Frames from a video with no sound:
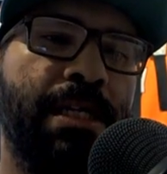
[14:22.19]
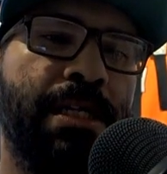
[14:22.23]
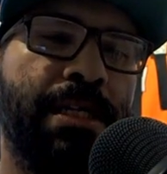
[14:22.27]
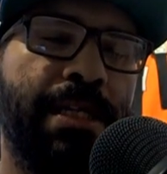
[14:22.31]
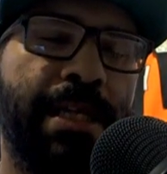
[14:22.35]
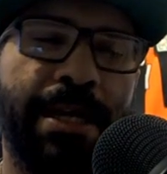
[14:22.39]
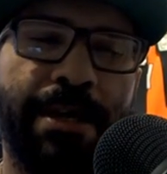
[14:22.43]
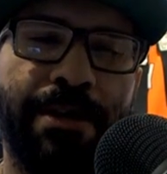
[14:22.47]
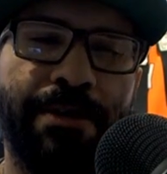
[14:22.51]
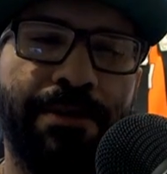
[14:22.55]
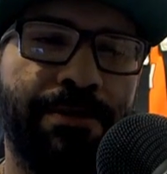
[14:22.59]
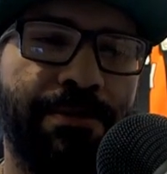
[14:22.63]

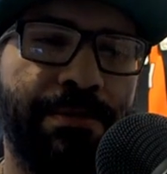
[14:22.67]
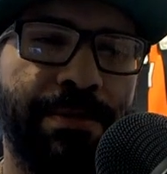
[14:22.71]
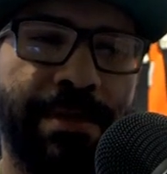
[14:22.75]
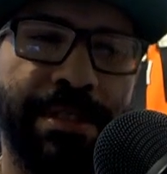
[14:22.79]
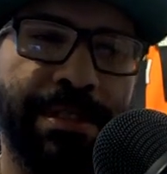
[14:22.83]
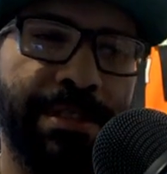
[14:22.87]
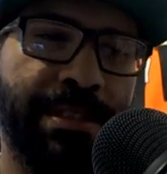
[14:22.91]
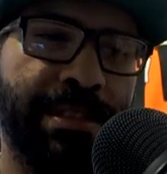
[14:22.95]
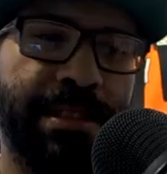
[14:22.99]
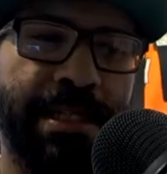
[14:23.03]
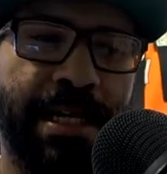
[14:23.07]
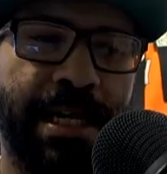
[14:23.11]
They are the
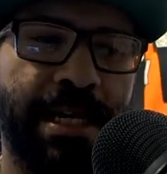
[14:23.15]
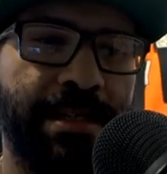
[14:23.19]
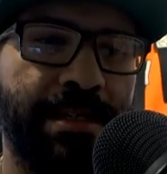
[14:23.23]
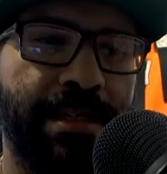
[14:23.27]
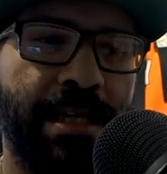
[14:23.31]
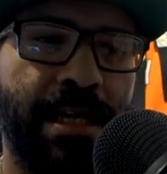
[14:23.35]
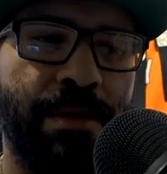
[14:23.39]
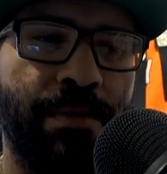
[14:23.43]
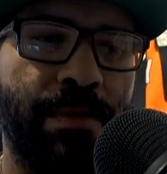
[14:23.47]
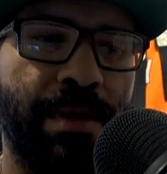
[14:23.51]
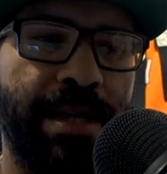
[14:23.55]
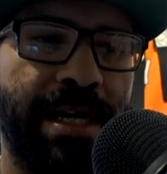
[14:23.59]
reason that
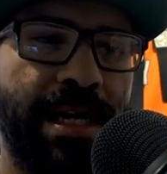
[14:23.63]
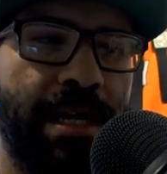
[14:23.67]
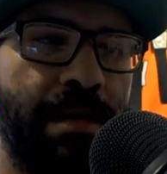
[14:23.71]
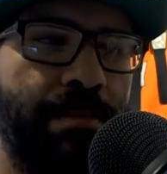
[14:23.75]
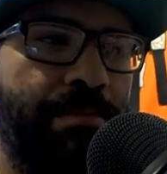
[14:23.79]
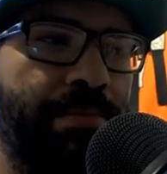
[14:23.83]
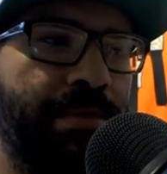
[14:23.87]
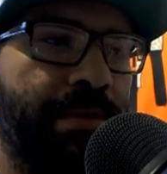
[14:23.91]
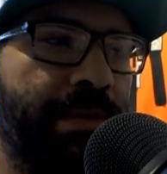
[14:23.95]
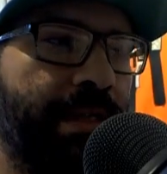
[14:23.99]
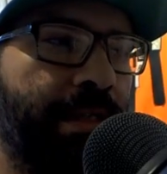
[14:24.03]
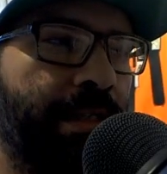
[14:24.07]
I wake
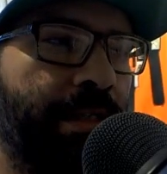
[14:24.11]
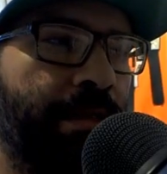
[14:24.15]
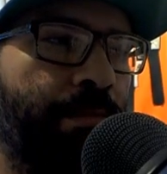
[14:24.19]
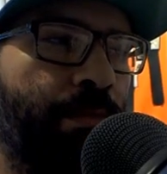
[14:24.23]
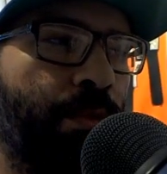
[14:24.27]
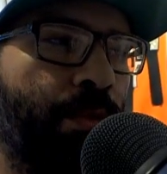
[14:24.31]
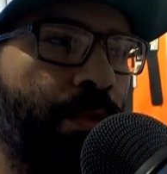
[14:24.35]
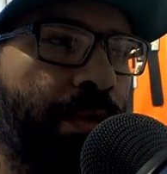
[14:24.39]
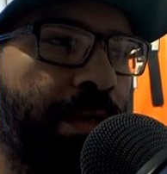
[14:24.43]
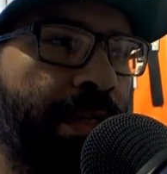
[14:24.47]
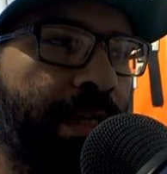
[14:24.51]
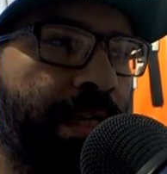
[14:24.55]
up in the
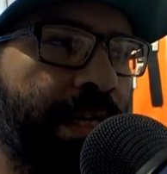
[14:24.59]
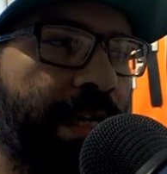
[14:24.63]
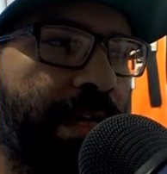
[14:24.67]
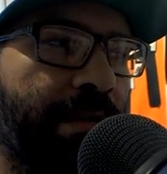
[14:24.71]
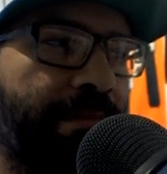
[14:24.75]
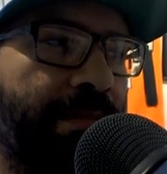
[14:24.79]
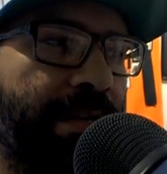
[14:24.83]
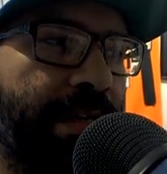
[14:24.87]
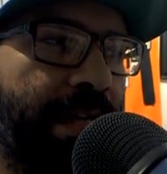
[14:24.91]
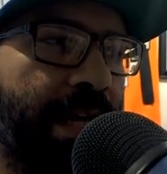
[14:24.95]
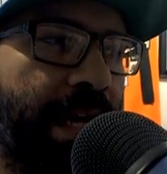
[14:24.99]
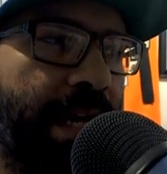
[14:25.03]
morning
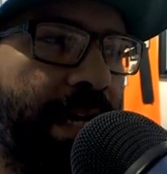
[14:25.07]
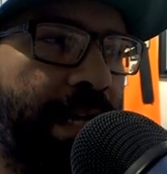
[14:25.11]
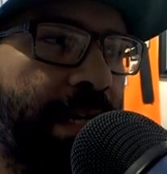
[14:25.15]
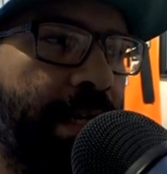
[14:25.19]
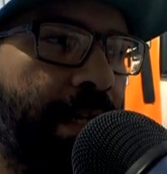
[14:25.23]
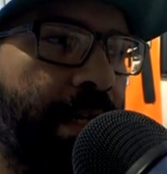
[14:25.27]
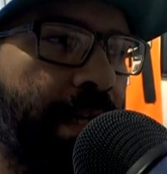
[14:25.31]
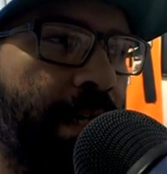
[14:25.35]
every day,